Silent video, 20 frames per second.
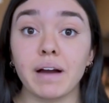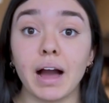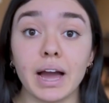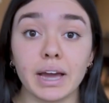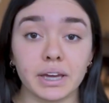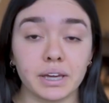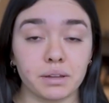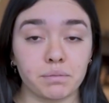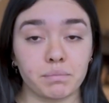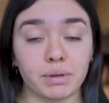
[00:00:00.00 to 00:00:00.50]
I
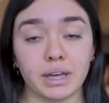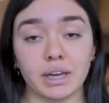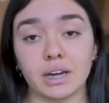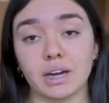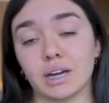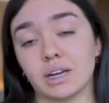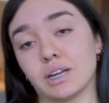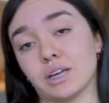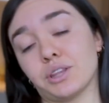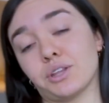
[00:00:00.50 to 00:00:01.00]
can make
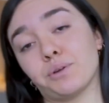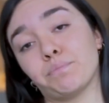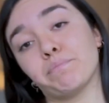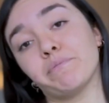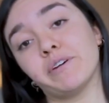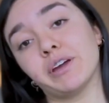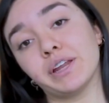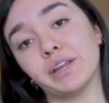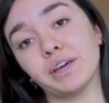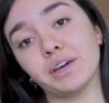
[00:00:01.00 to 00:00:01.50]
another
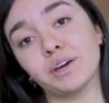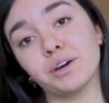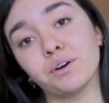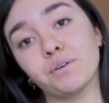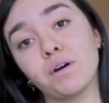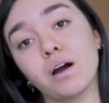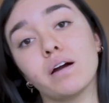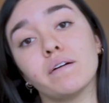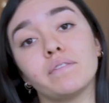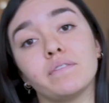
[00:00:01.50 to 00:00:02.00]
video
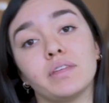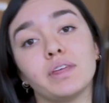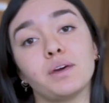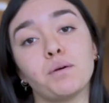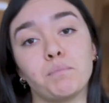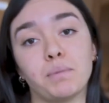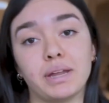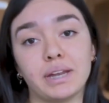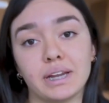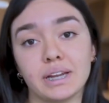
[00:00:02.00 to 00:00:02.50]
of the
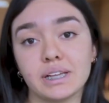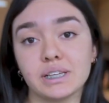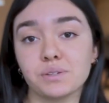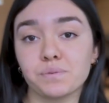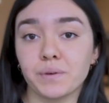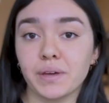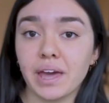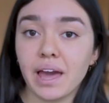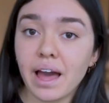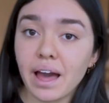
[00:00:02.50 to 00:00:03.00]
amenities
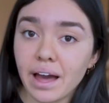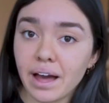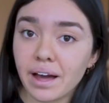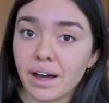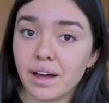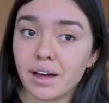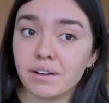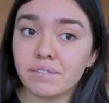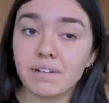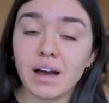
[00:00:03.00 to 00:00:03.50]
we have.